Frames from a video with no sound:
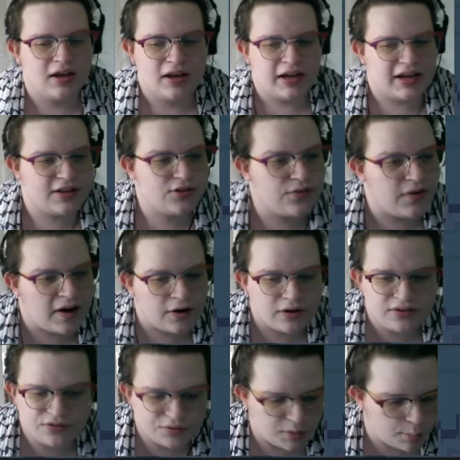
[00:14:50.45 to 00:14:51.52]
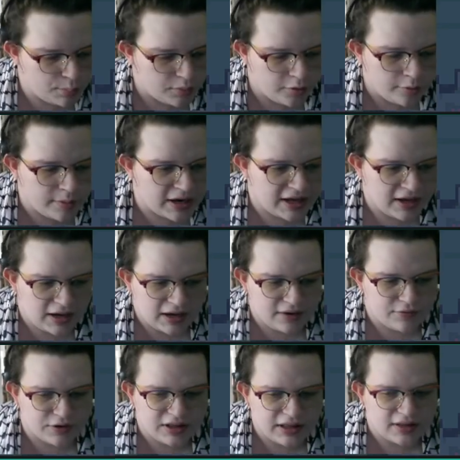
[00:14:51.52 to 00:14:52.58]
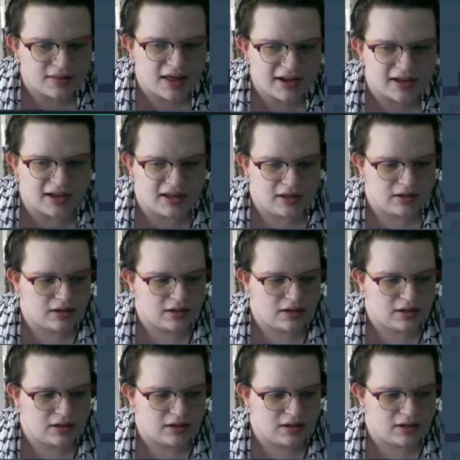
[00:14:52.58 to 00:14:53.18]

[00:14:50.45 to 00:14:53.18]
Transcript: It's very simple, but I really like it.